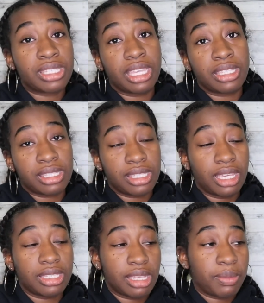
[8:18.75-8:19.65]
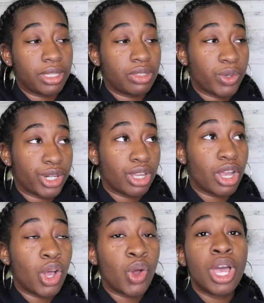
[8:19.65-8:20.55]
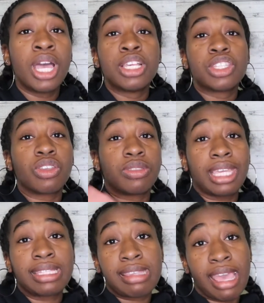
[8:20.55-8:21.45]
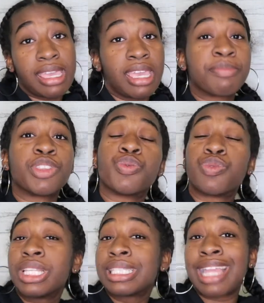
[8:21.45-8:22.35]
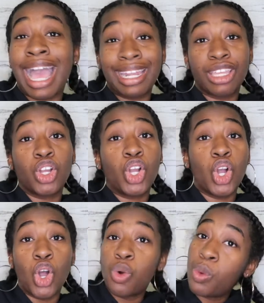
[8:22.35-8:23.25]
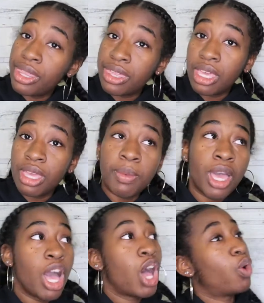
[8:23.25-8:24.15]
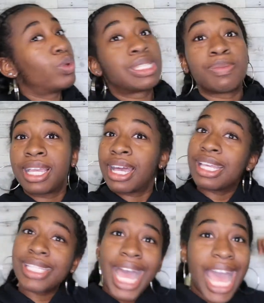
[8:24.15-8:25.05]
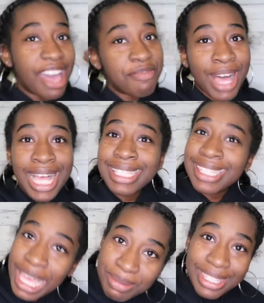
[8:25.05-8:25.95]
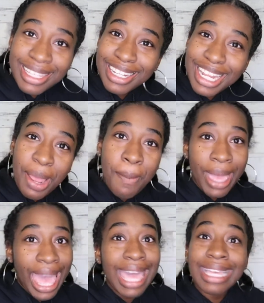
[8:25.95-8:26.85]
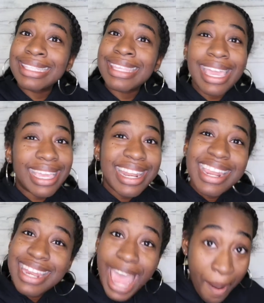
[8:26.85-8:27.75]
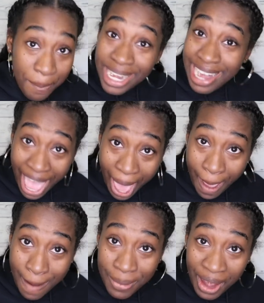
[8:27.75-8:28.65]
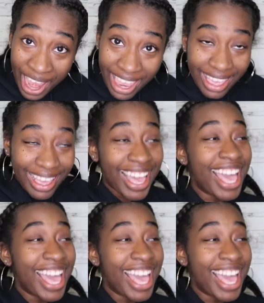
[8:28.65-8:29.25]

They, they tell me where to go. So they take him. The reason I didn't go with him was because I had my stepson in the back taking a nappy nap, right?